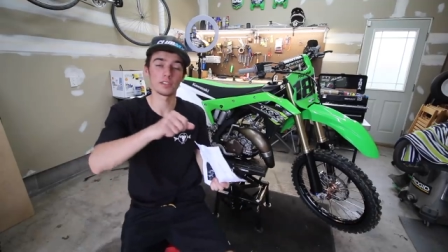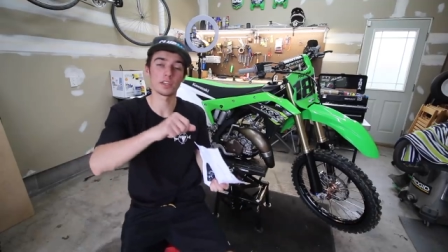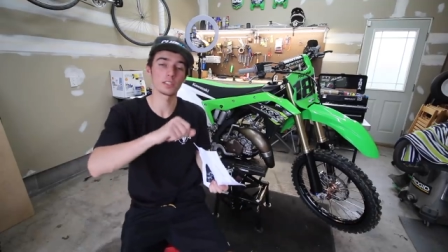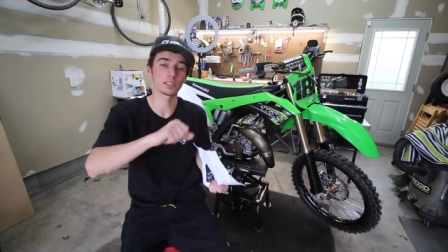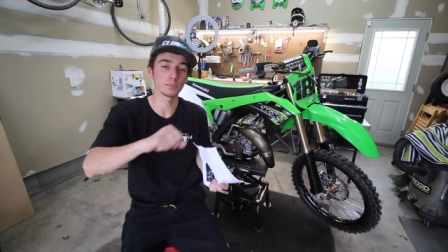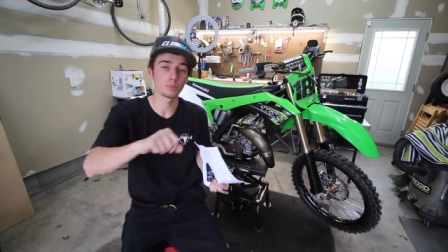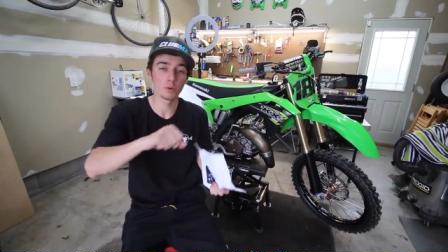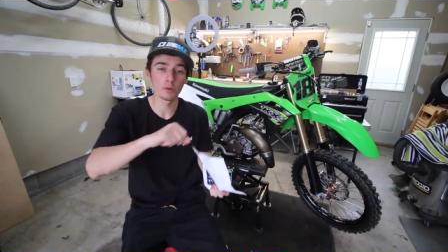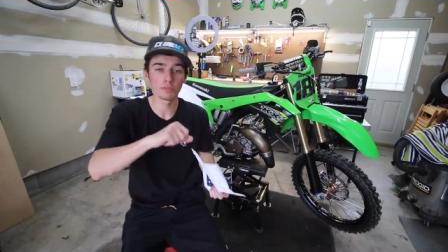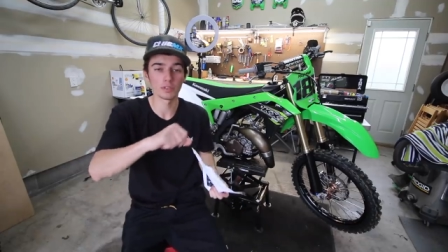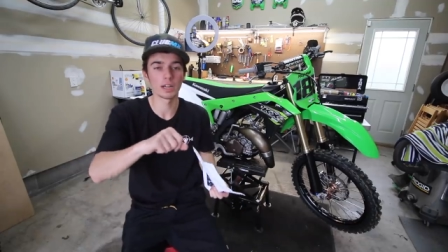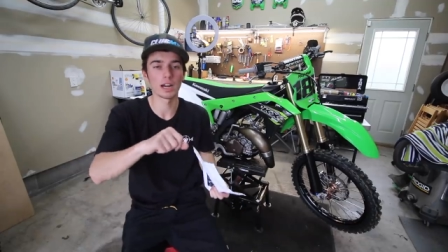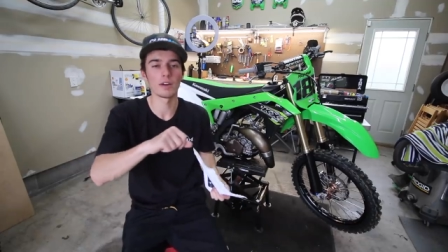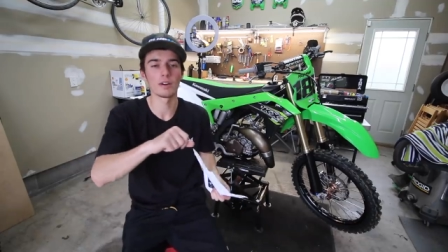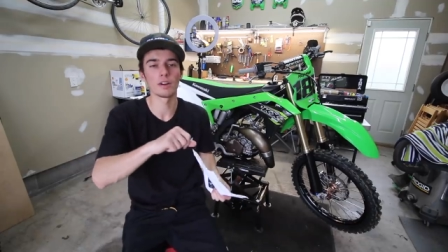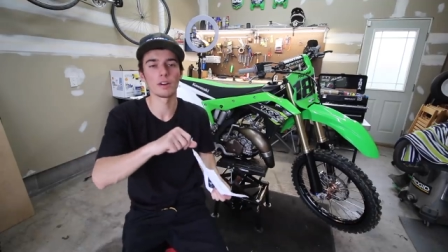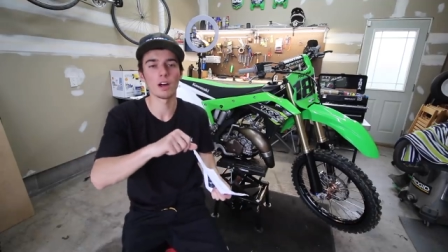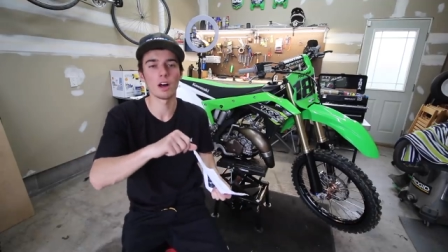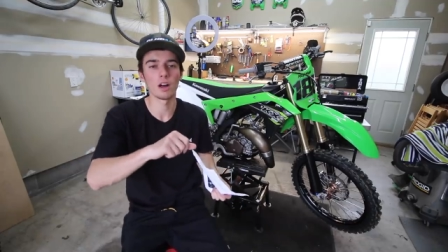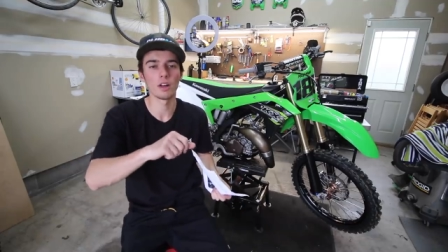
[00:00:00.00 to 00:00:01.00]
Doesn't move
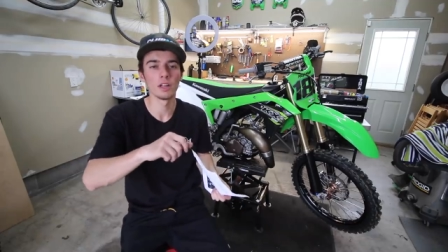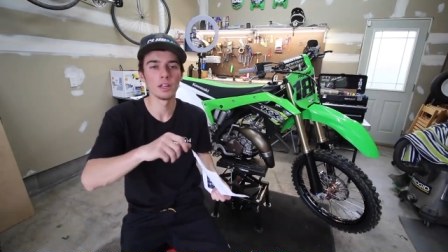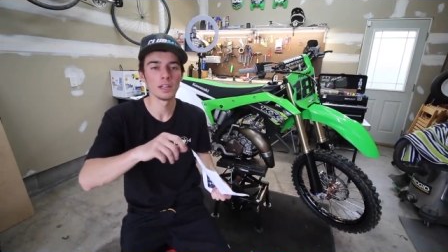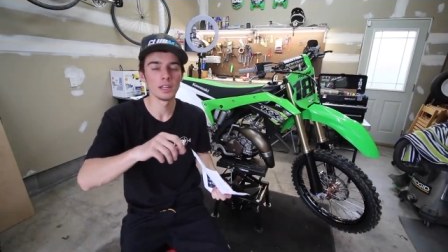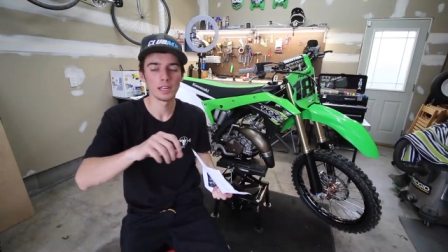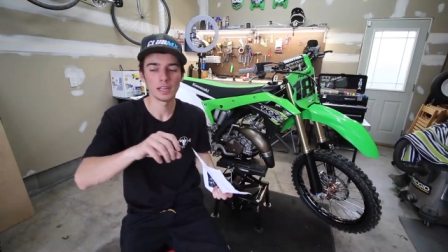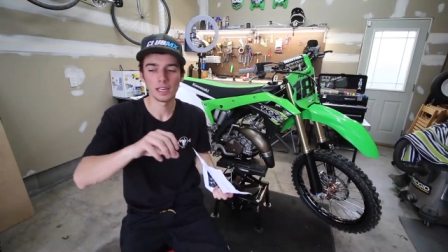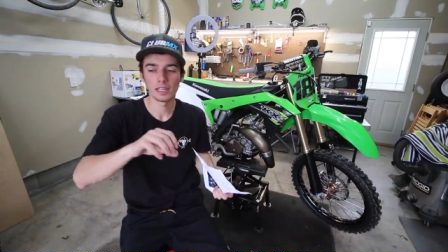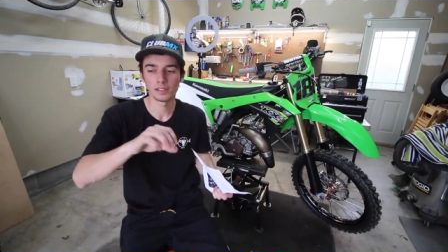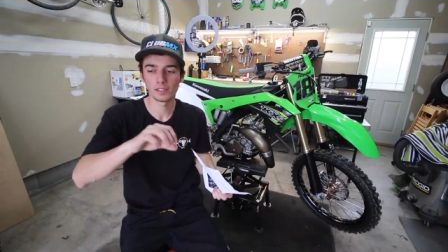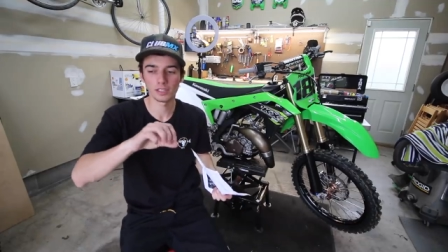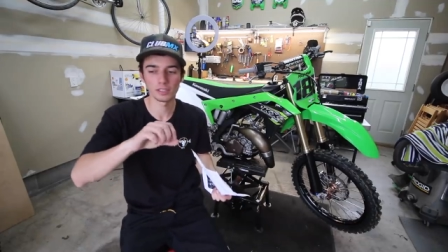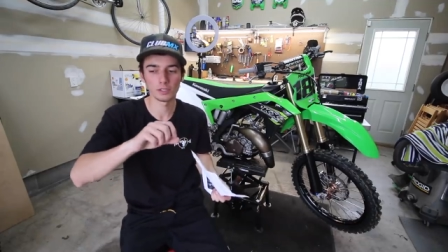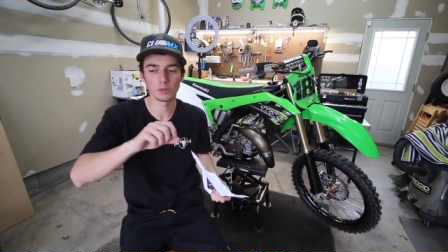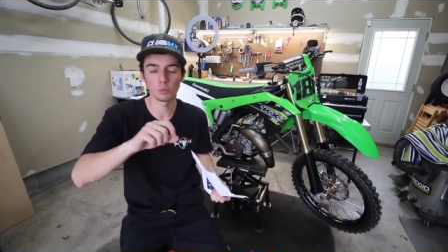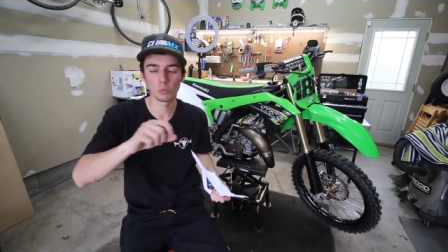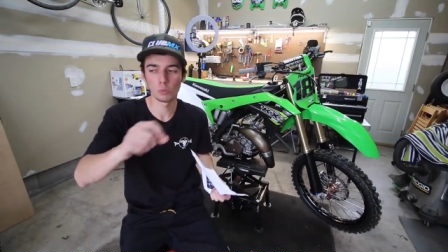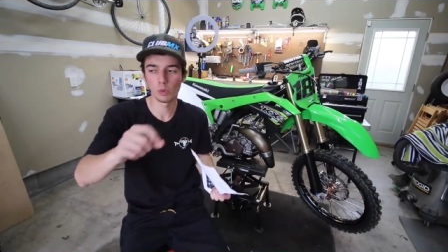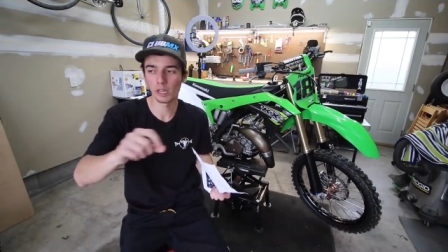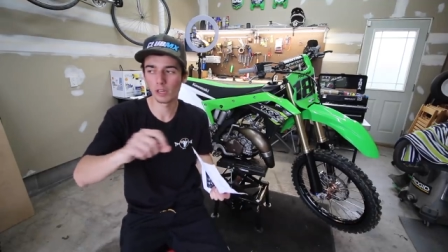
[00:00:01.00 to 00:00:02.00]
around at all. It
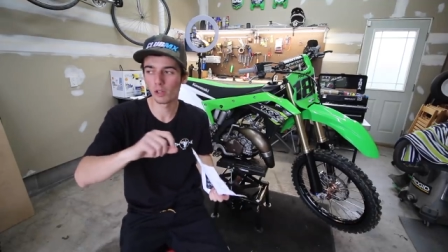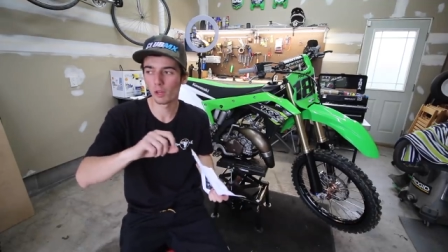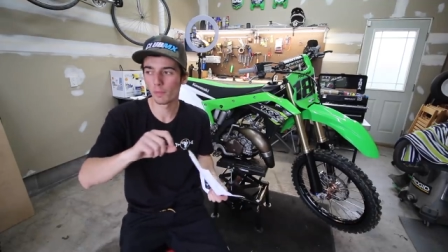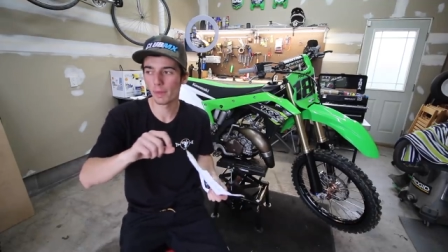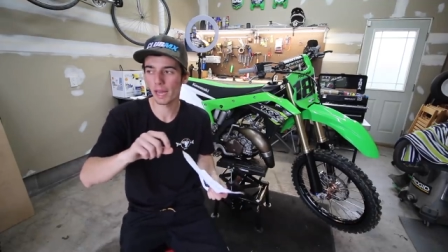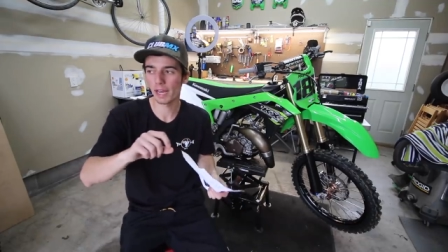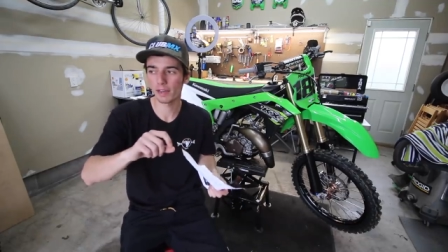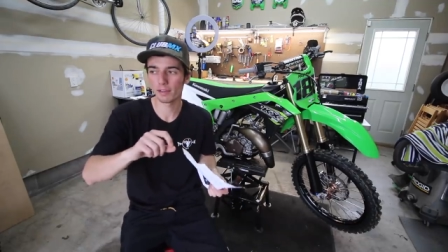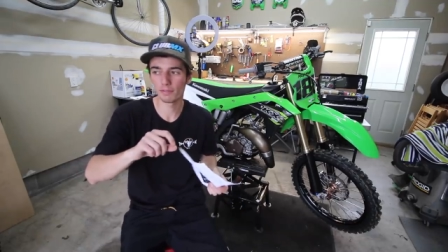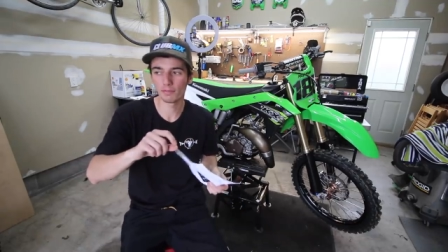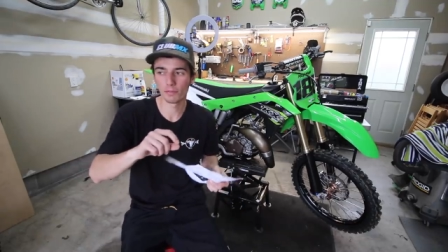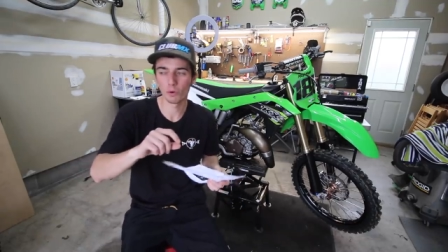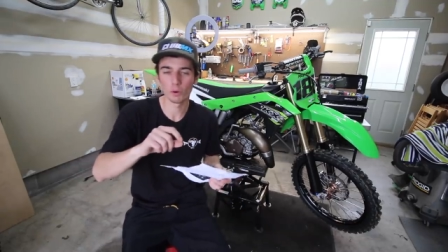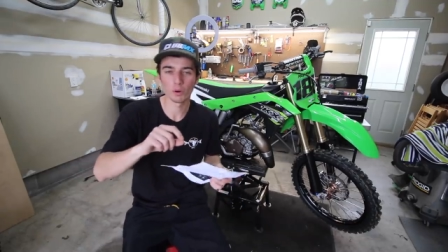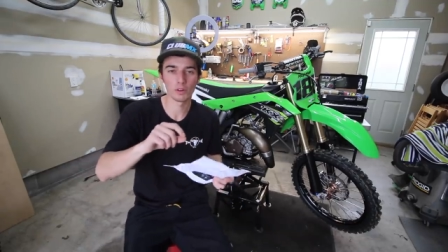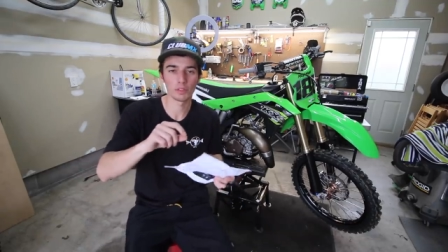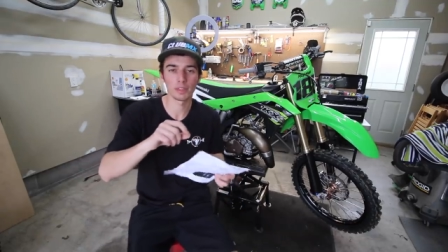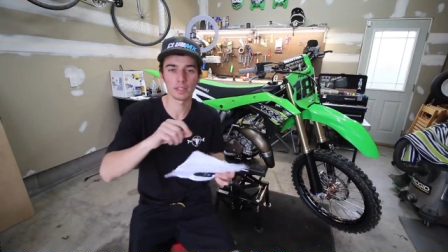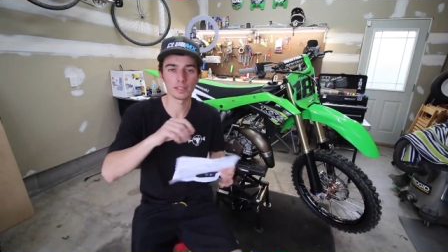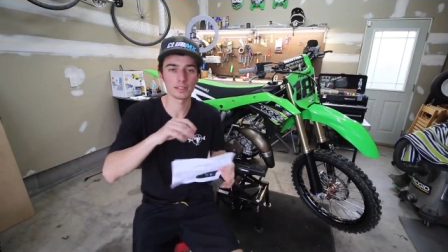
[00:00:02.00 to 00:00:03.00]
doesn't wiggle back and forth.